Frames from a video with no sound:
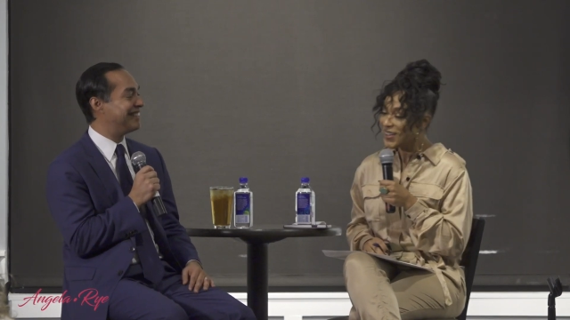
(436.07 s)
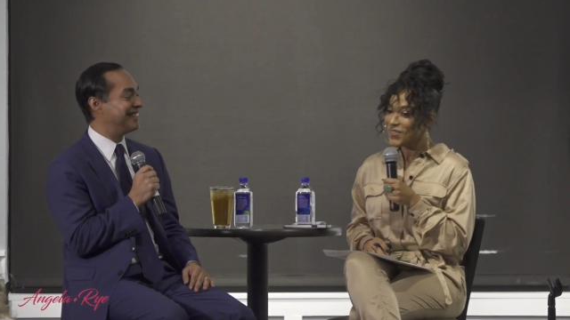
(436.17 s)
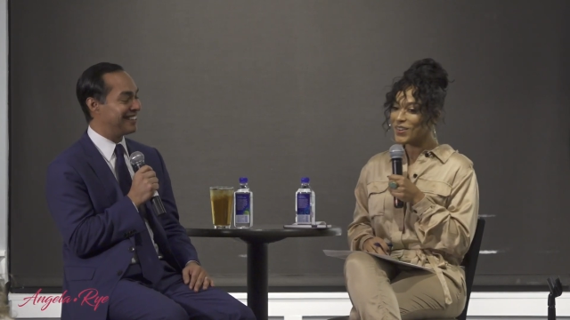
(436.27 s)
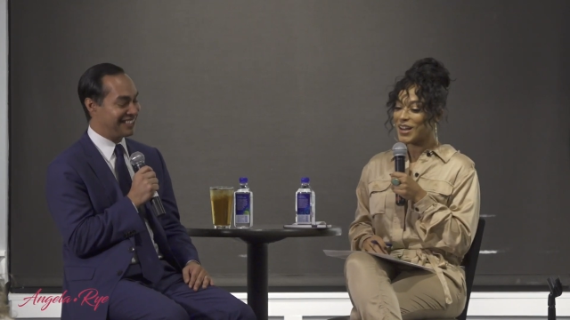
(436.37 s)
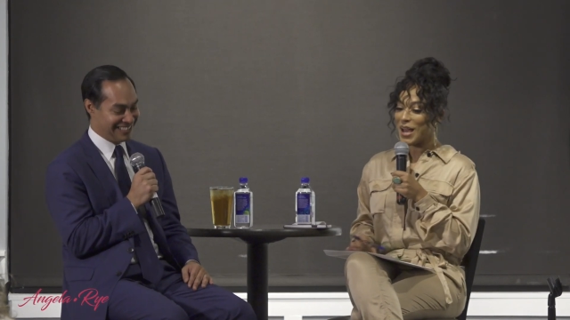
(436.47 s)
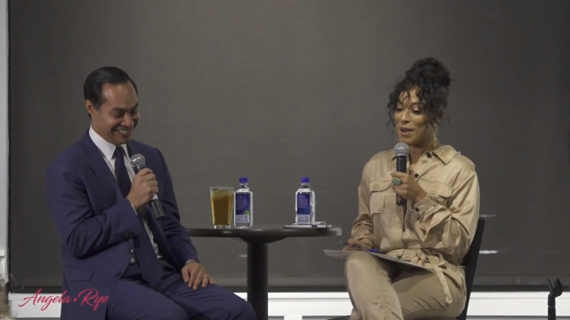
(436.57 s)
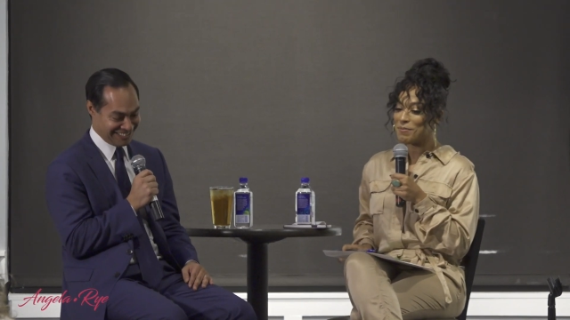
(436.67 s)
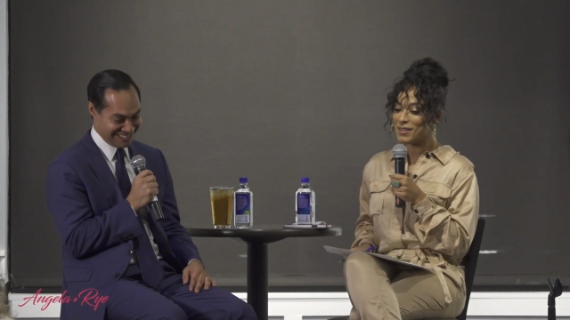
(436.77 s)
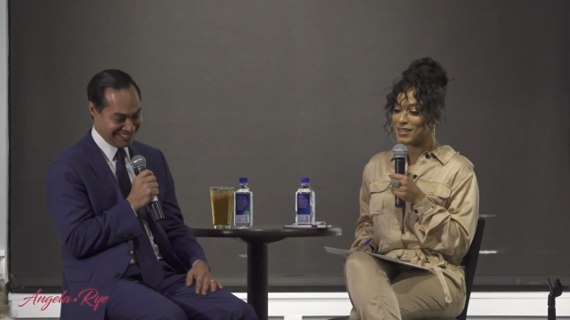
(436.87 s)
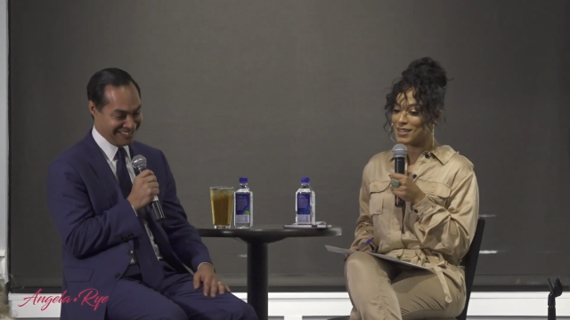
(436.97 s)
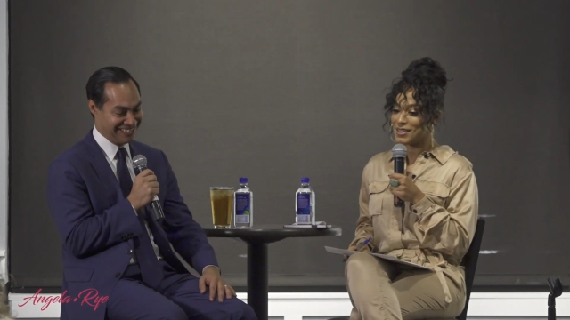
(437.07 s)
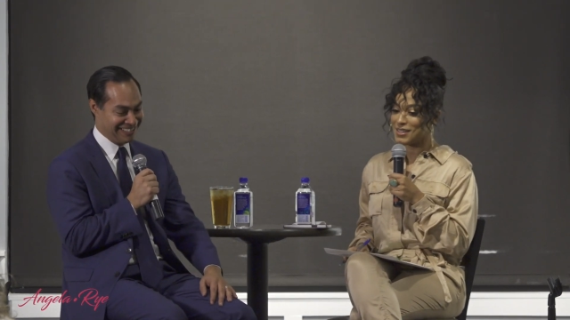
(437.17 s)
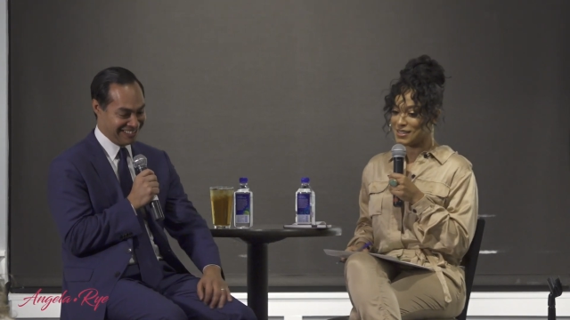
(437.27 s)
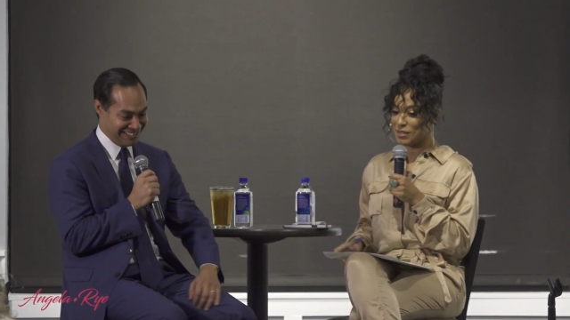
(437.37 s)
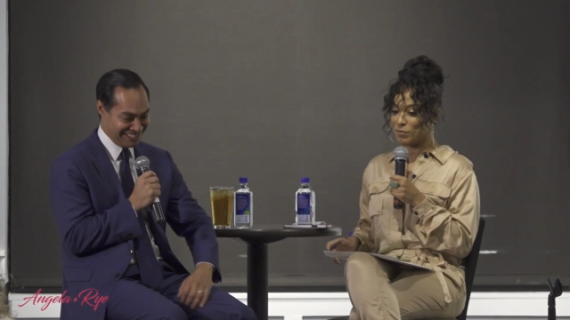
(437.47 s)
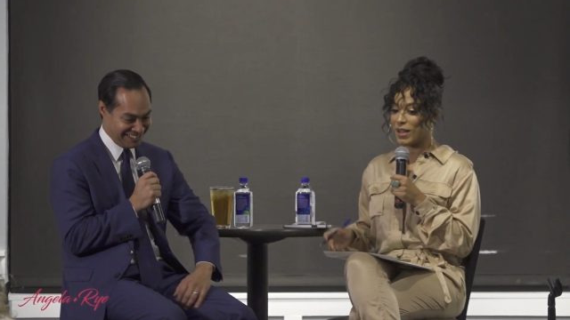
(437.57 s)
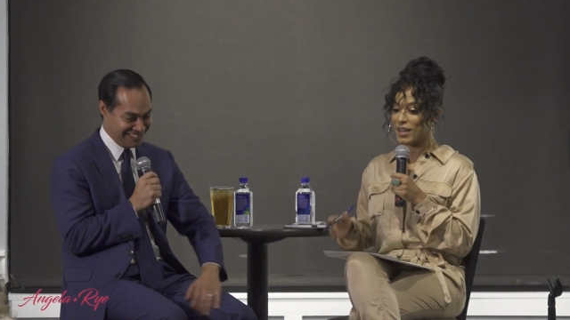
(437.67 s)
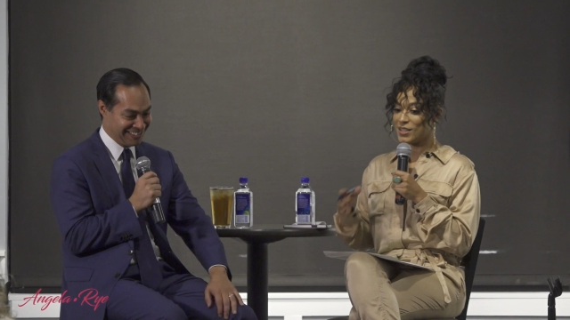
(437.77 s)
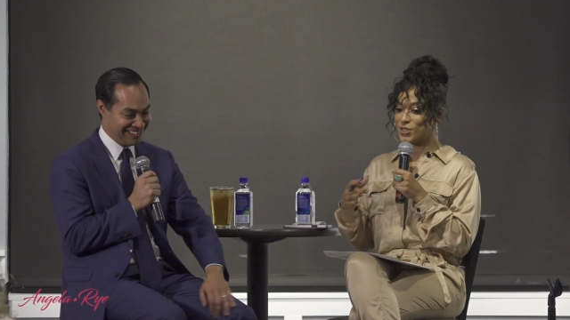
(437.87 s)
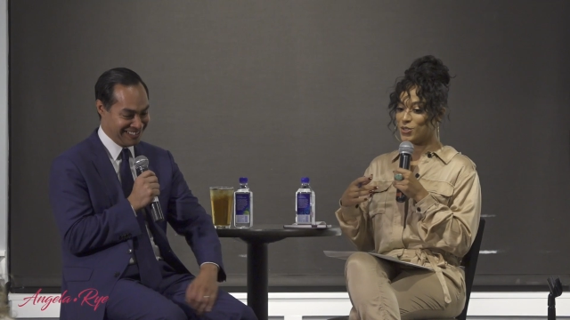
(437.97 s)
Speaker 1: what happened is this
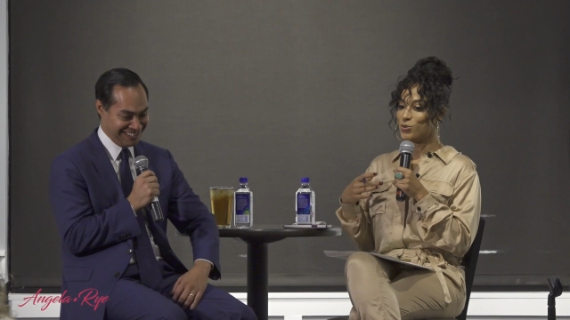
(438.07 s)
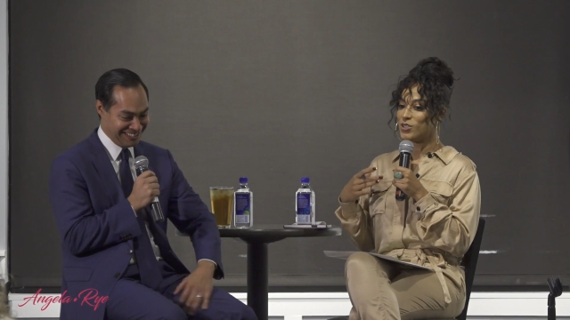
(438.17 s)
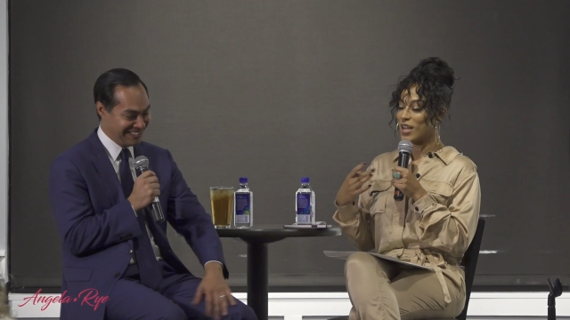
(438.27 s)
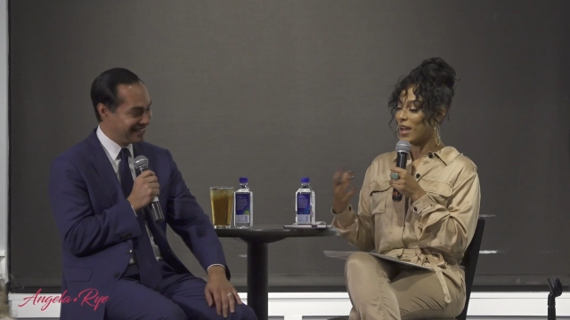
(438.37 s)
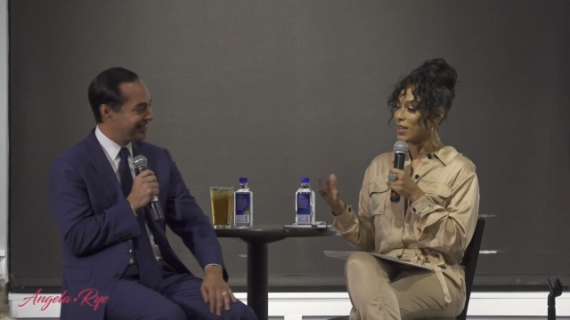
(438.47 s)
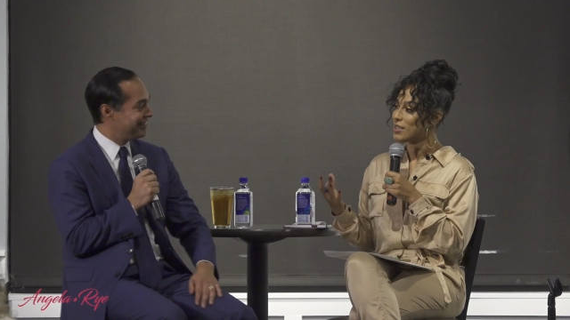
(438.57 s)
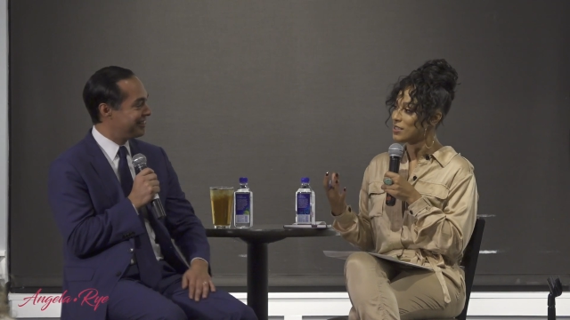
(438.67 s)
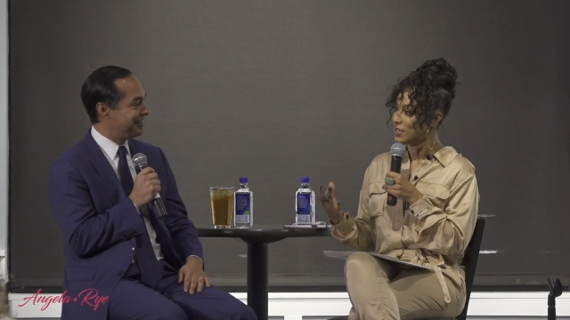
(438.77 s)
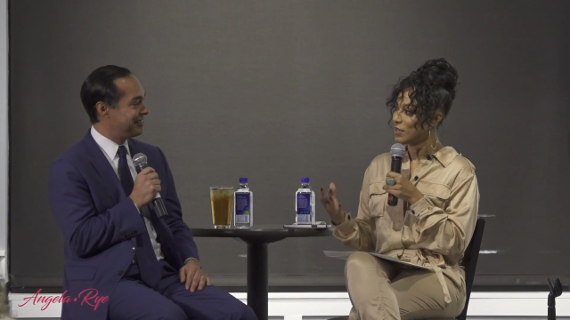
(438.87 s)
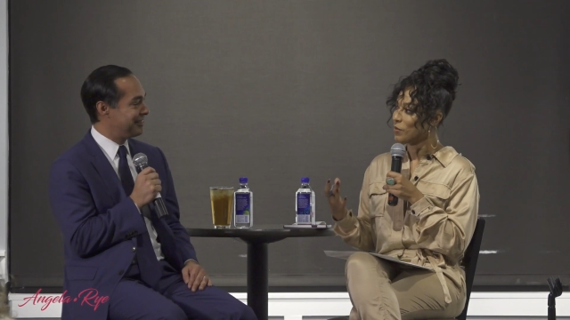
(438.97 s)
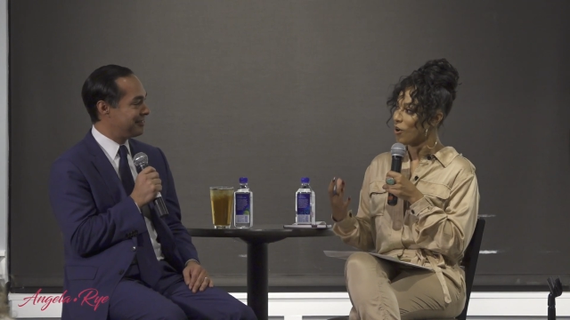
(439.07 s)
debate is you challenged him